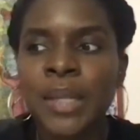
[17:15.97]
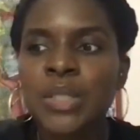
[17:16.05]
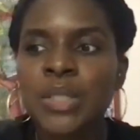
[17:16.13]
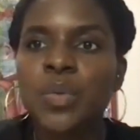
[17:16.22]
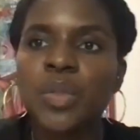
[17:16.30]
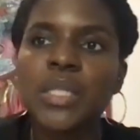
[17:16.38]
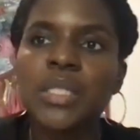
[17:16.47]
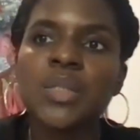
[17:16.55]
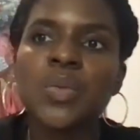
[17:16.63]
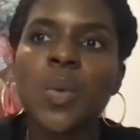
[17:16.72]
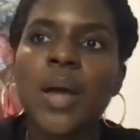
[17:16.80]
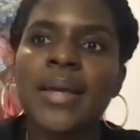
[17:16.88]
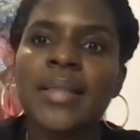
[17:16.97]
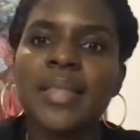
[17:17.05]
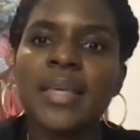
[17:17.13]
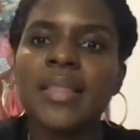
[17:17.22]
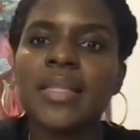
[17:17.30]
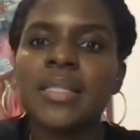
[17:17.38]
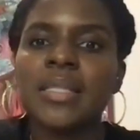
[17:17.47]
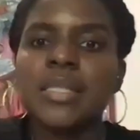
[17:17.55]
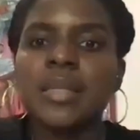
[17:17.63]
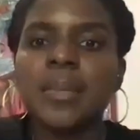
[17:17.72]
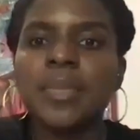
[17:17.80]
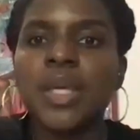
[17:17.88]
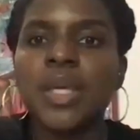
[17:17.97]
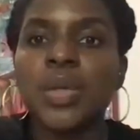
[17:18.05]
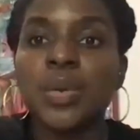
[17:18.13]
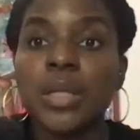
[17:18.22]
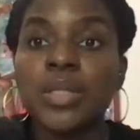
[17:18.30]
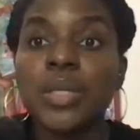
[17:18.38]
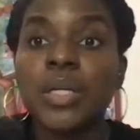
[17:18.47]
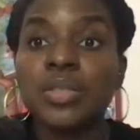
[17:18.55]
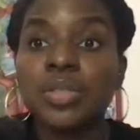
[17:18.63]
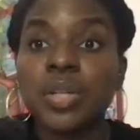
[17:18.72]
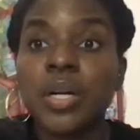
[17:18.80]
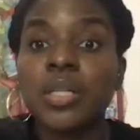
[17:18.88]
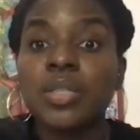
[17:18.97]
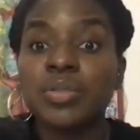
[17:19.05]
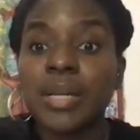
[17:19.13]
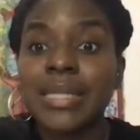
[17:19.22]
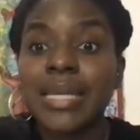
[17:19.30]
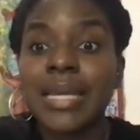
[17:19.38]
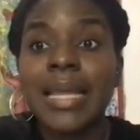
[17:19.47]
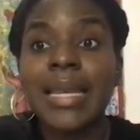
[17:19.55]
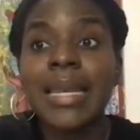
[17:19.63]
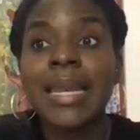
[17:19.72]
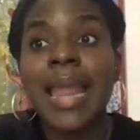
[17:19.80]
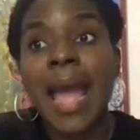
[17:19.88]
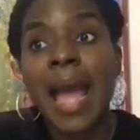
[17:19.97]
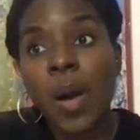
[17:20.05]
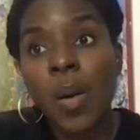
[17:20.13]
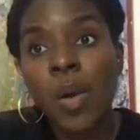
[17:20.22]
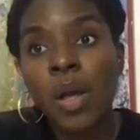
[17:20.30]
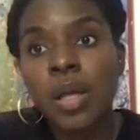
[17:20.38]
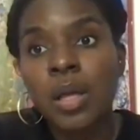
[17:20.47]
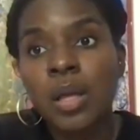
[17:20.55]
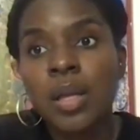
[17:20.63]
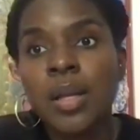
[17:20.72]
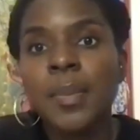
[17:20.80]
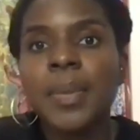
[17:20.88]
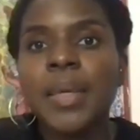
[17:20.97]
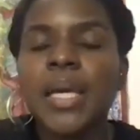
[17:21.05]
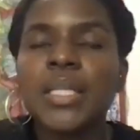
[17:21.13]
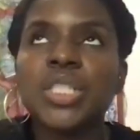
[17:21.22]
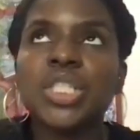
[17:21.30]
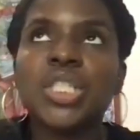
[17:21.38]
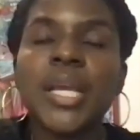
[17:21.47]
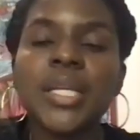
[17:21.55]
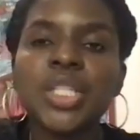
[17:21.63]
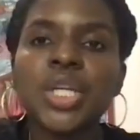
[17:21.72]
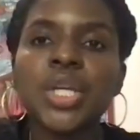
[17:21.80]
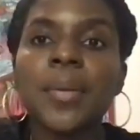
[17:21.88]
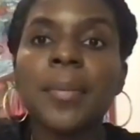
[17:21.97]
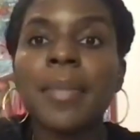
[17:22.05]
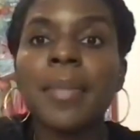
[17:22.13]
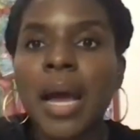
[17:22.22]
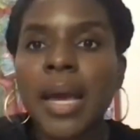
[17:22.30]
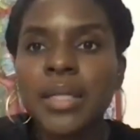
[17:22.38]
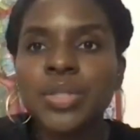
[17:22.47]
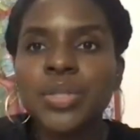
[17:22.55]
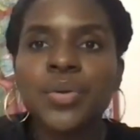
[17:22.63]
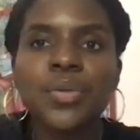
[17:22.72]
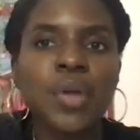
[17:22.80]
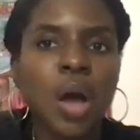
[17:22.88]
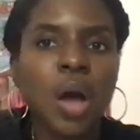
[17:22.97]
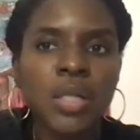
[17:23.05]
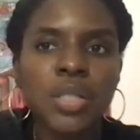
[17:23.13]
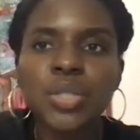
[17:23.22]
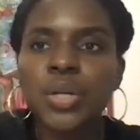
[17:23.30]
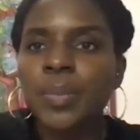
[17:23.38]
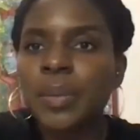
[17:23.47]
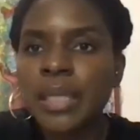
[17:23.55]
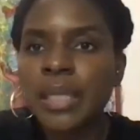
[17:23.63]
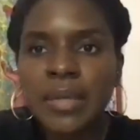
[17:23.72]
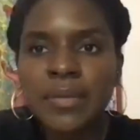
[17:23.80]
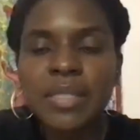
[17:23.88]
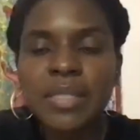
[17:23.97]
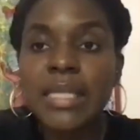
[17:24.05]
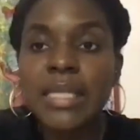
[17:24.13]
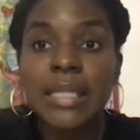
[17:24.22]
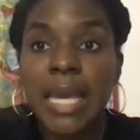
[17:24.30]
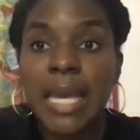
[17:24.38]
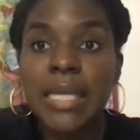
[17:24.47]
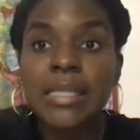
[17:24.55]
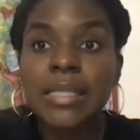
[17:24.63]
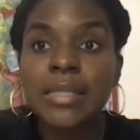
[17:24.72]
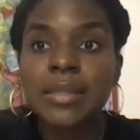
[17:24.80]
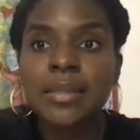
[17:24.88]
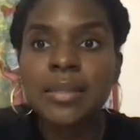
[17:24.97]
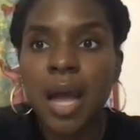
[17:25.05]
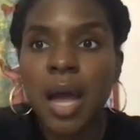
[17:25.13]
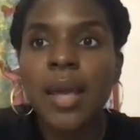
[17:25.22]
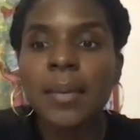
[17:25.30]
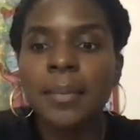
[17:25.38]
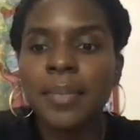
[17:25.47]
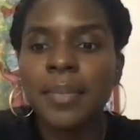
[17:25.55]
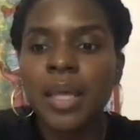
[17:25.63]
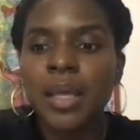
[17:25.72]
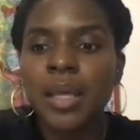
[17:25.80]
So, this is why I think this is something you need to start addressing now, because changing your mind, your thoughts, your beliefs, it takes time.